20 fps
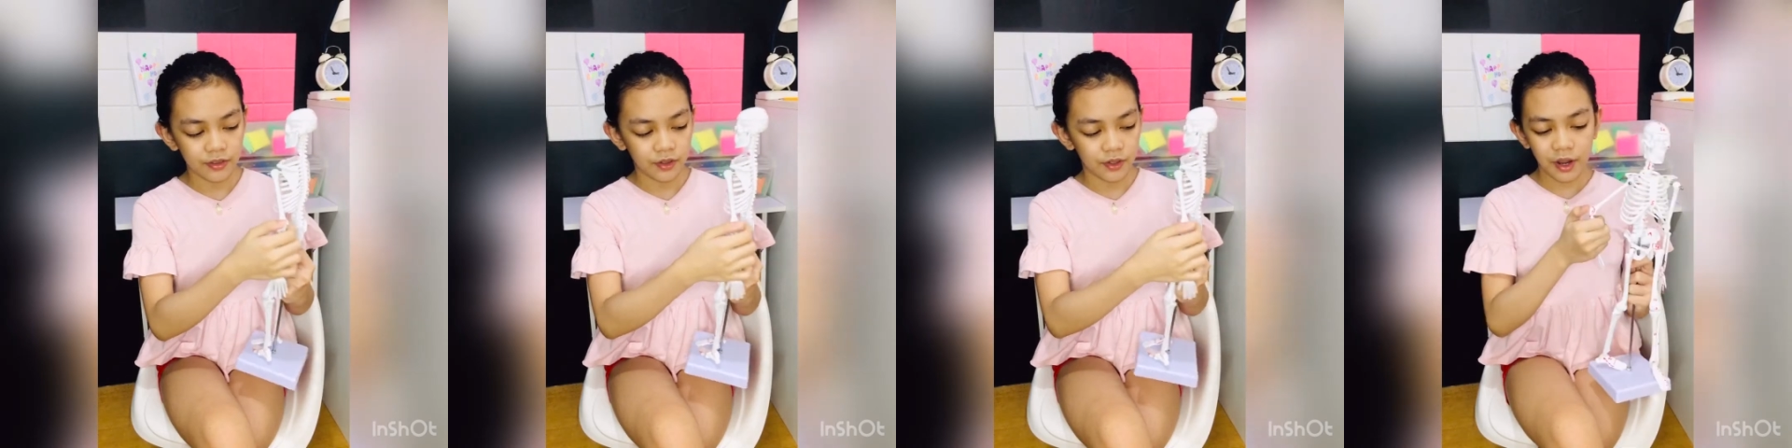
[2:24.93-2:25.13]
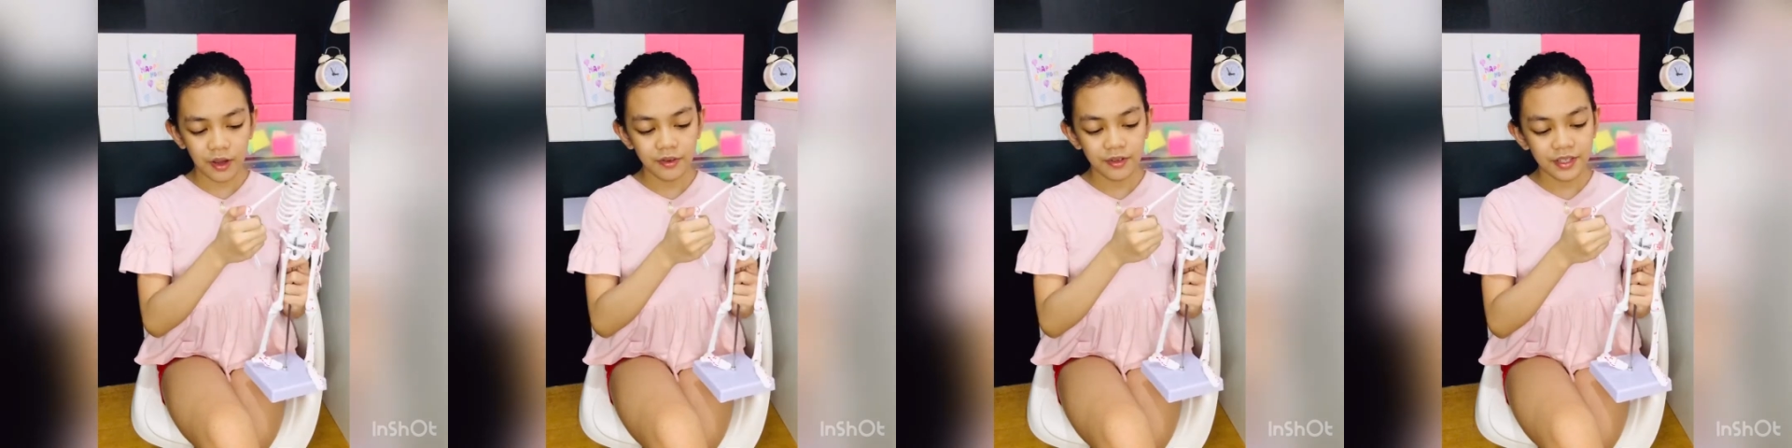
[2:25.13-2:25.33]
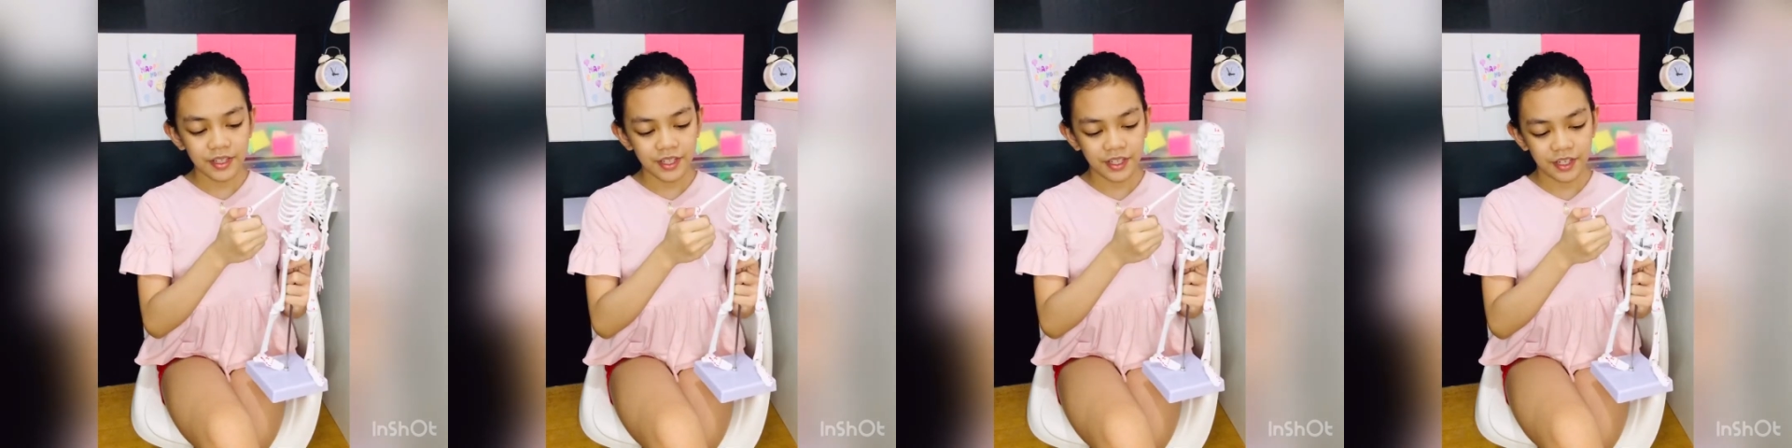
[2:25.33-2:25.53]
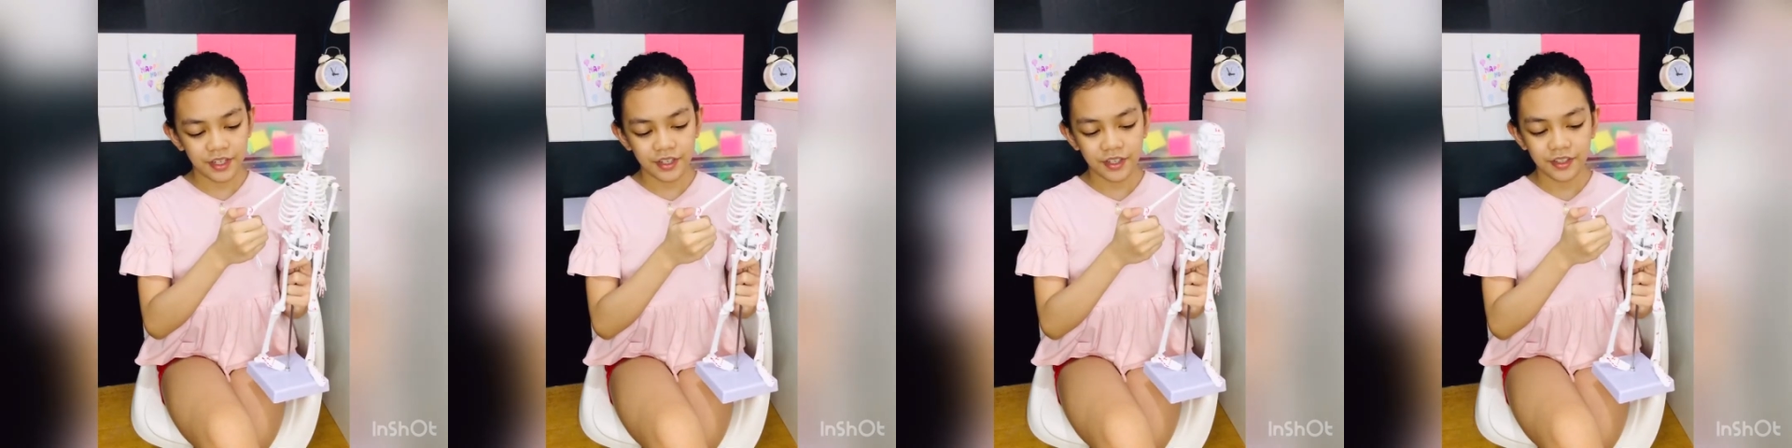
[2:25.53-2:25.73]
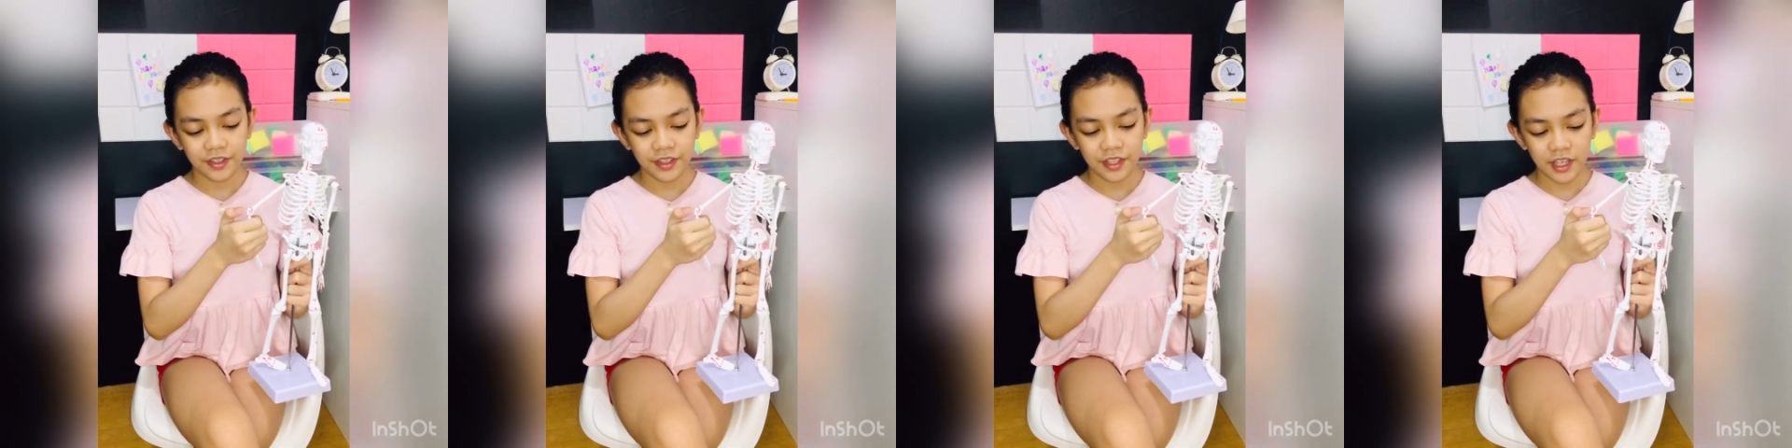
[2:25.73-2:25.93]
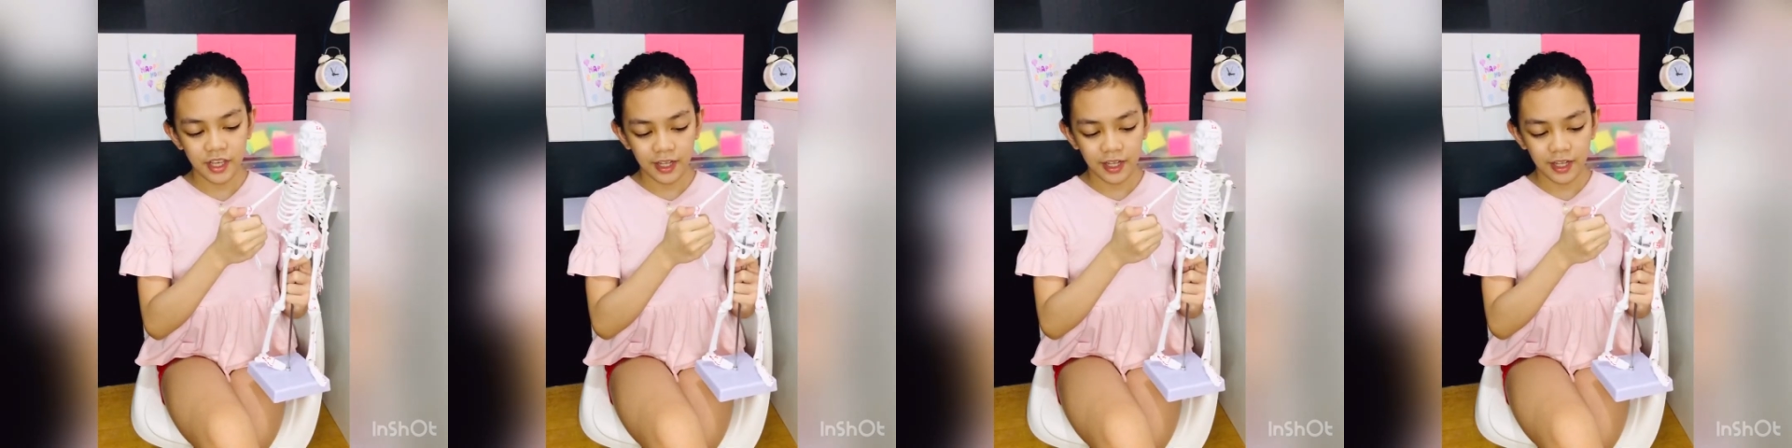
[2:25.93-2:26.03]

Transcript: the